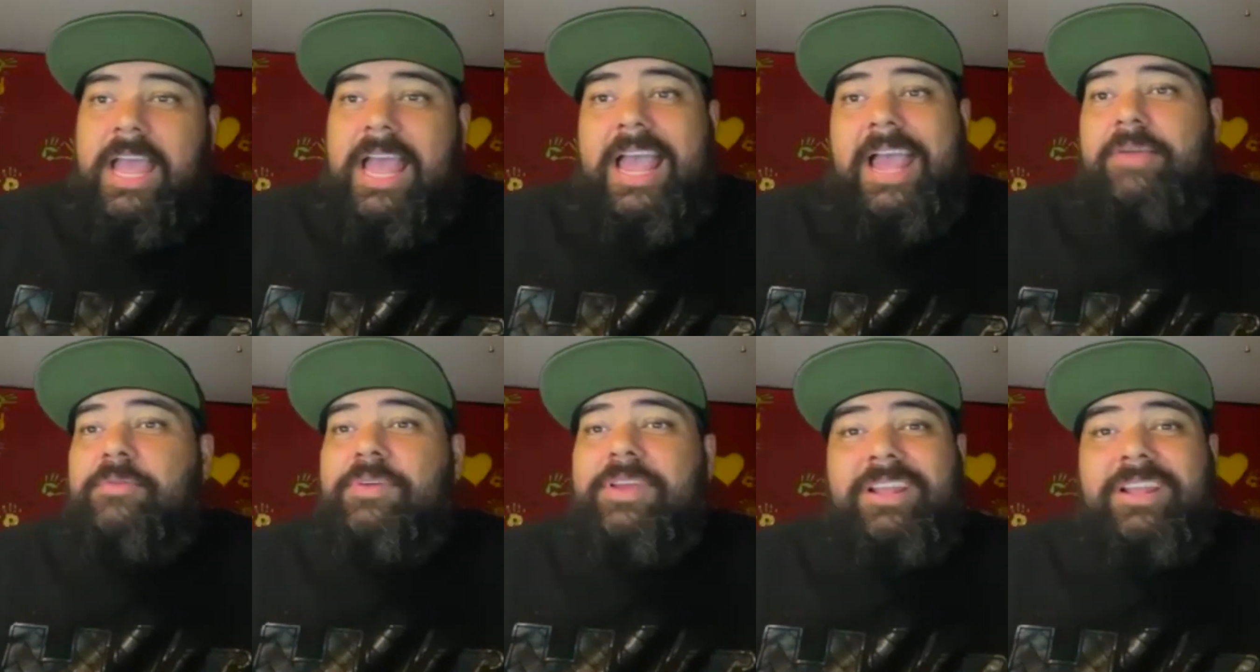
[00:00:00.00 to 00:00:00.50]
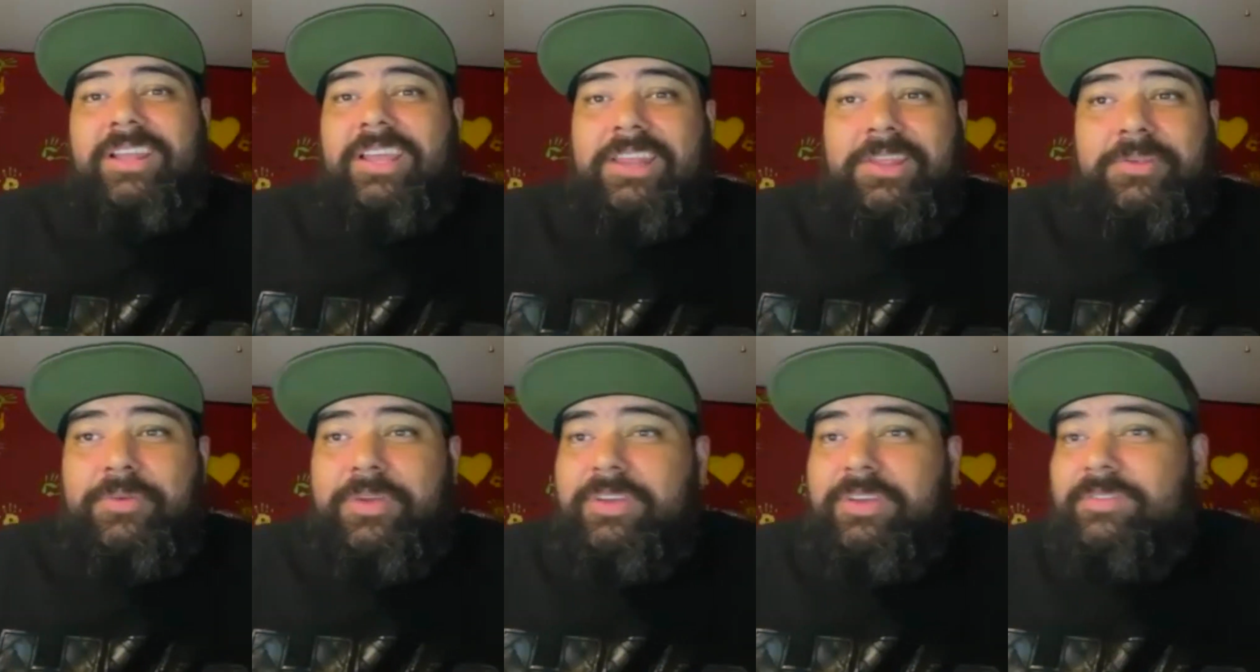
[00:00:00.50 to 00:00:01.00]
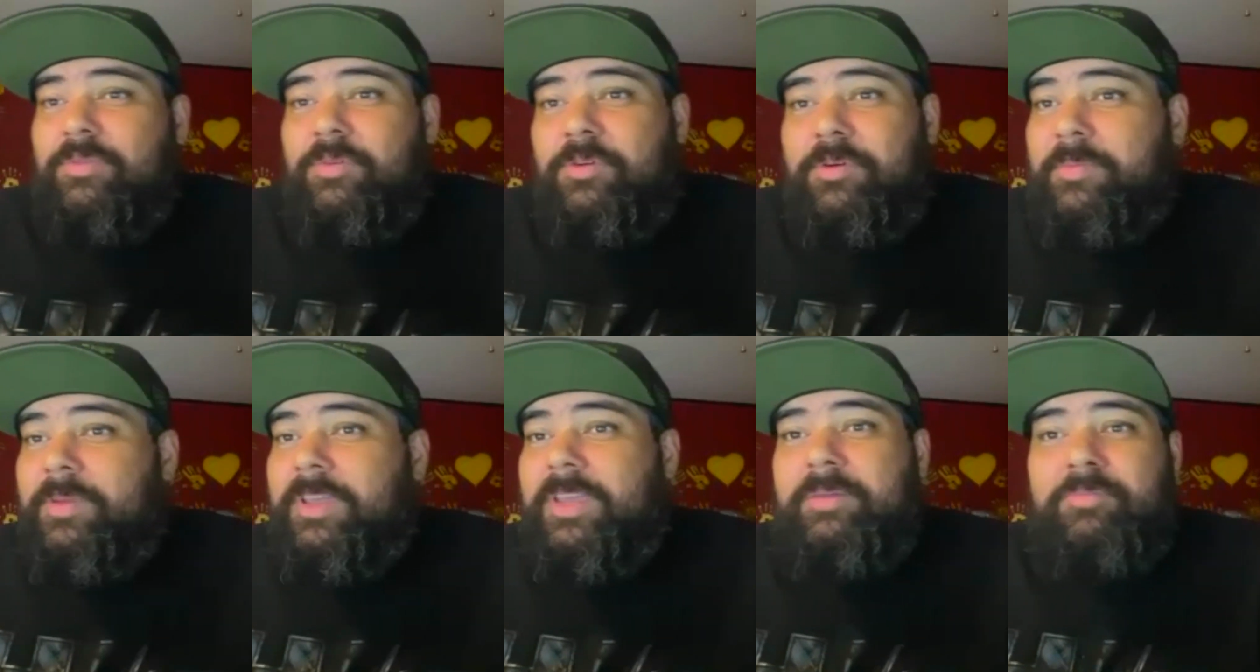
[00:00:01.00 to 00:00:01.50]
and we get like
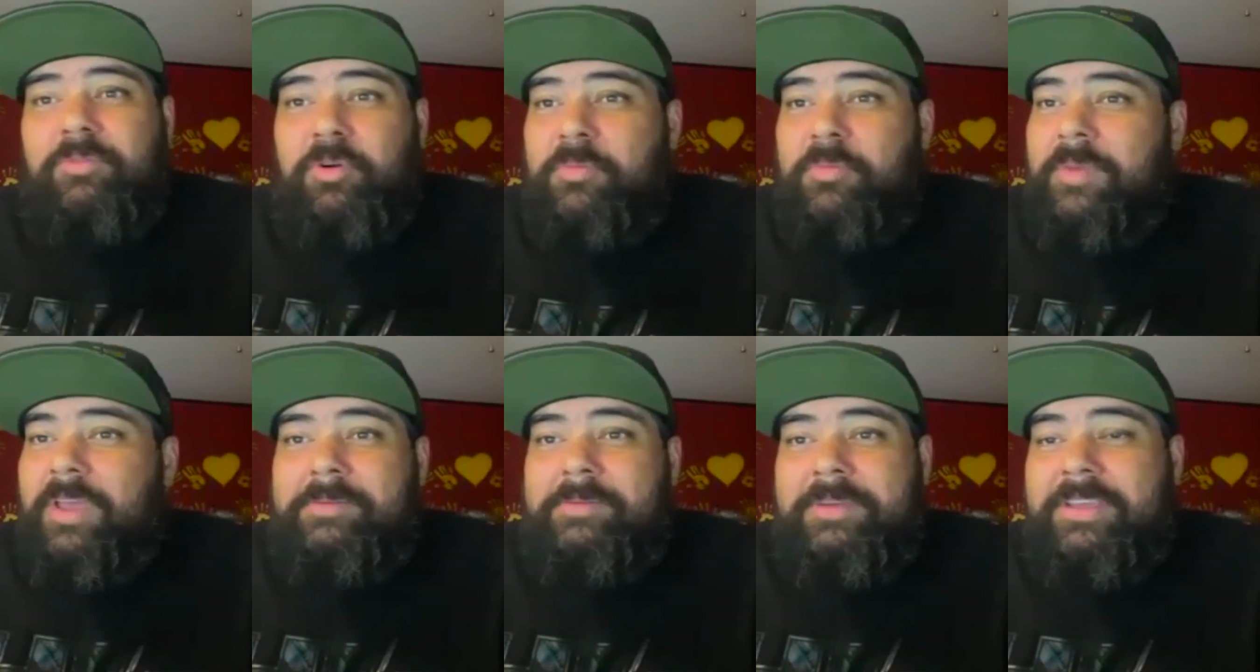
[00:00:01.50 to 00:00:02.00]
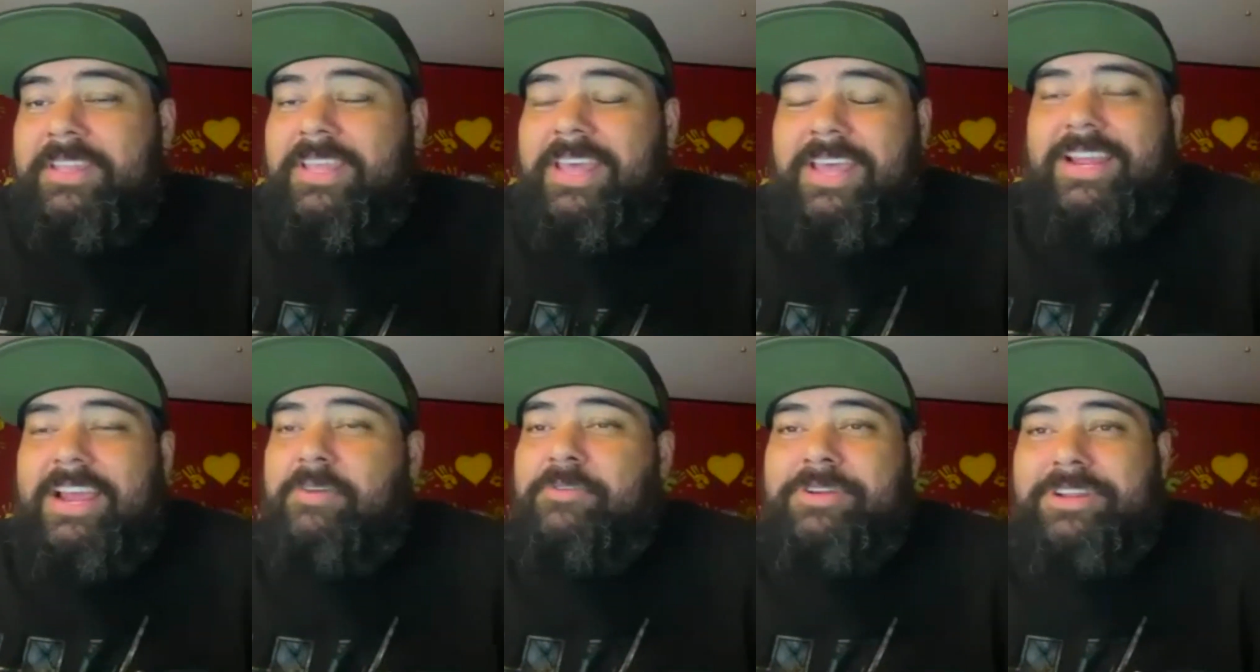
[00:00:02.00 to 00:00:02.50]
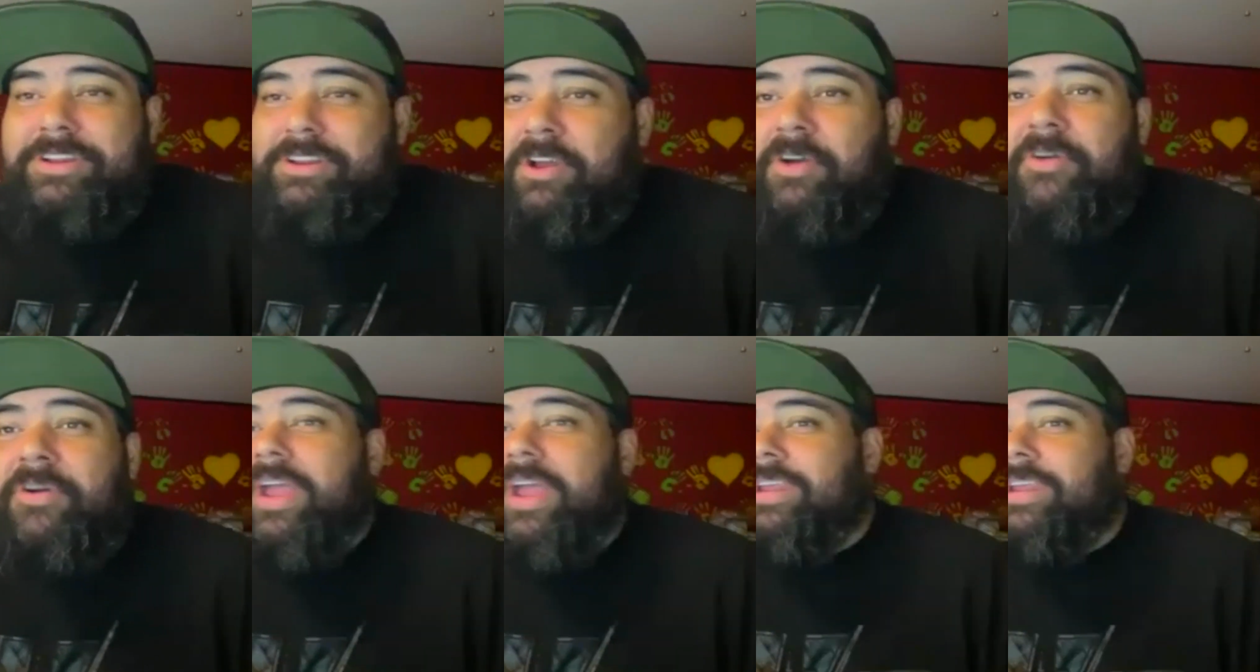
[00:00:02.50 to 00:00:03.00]
3-4 people maybe, and I wouldn't
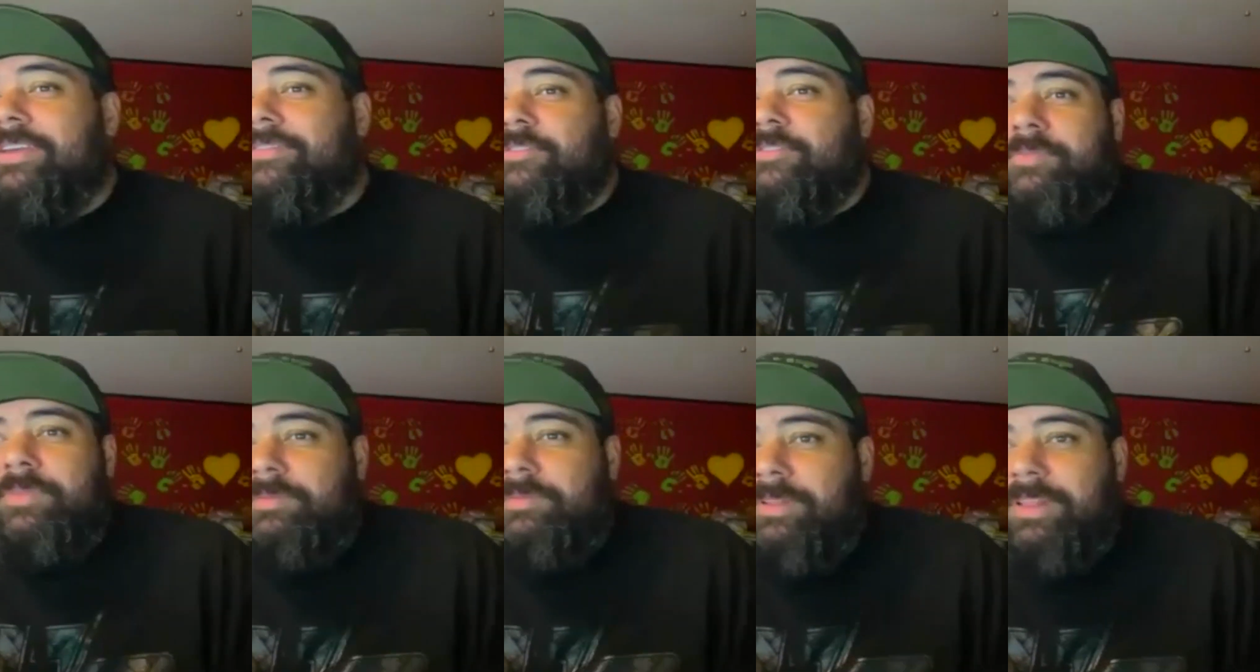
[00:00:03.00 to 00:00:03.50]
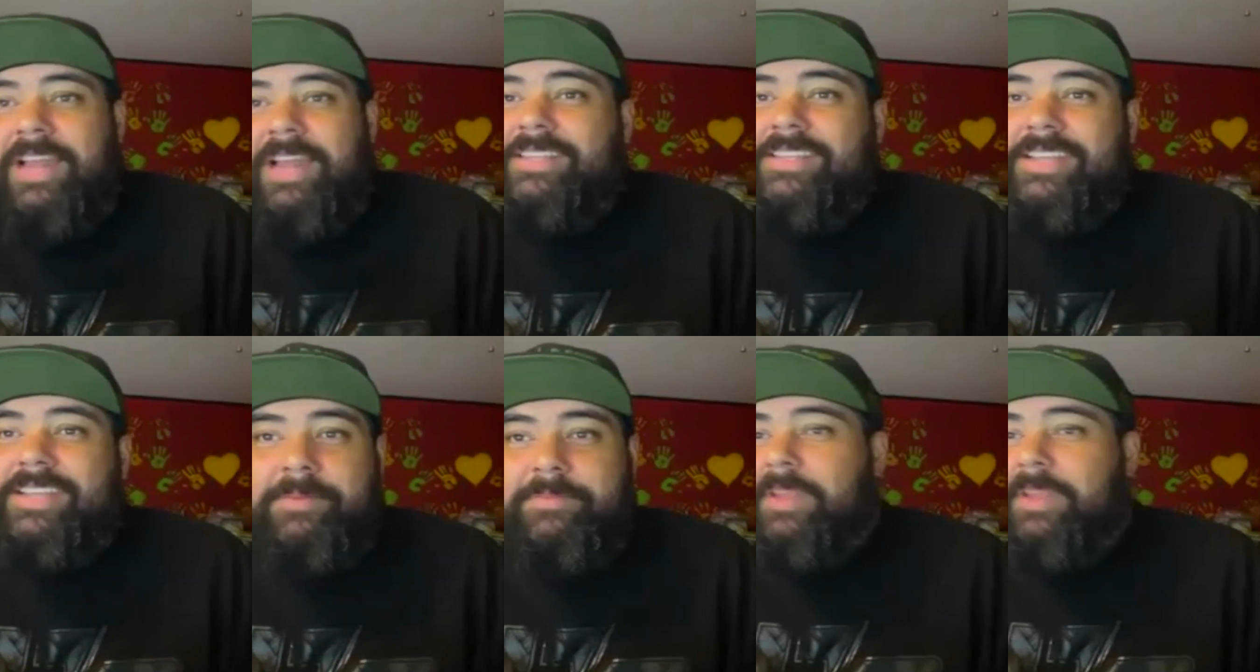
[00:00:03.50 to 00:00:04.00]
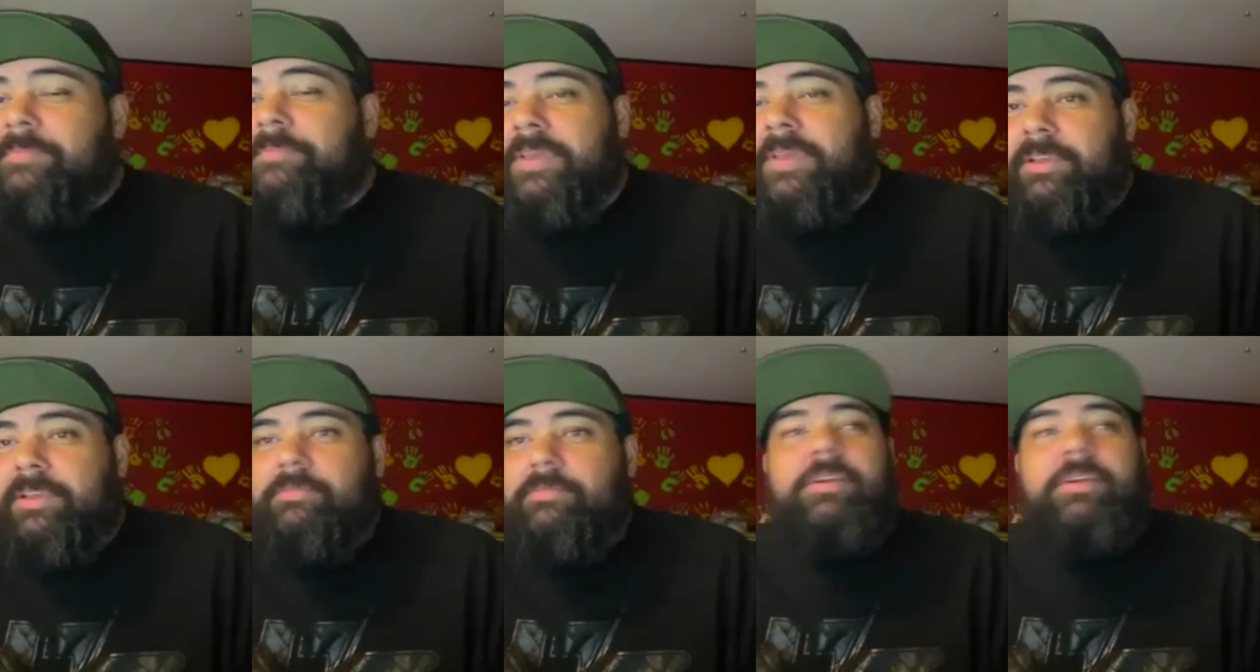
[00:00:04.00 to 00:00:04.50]
know any of them. A lot of time they'd be